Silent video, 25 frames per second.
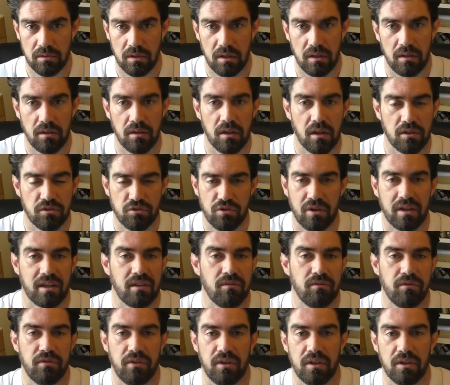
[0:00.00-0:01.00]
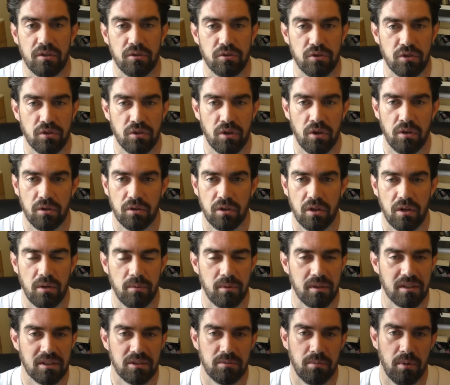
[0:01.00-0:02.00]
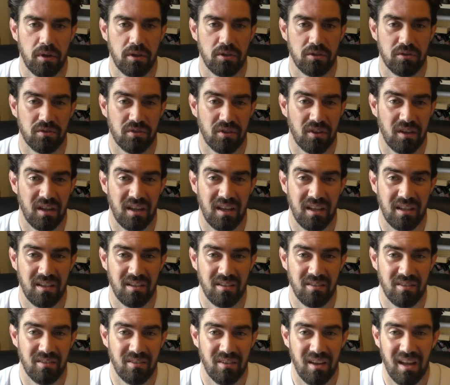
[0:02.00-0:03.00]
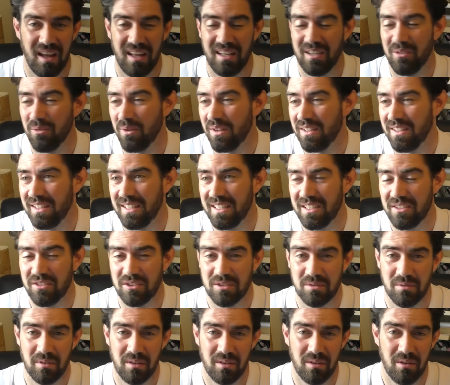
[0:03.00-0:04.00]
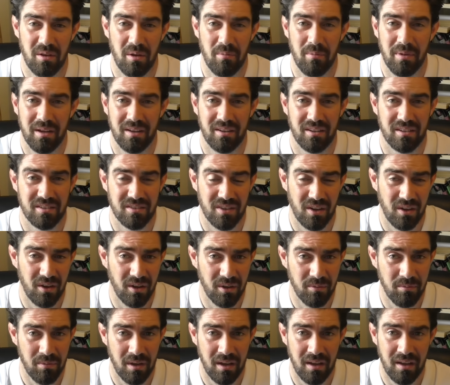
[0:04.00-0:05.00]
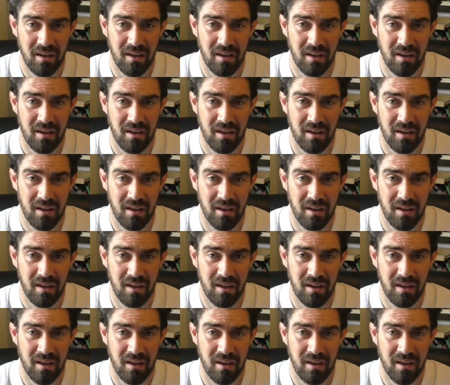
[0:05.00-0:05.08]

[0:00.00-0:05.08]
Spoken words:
in like track and field, you're not going to be exposed for anywhere near as amount of time.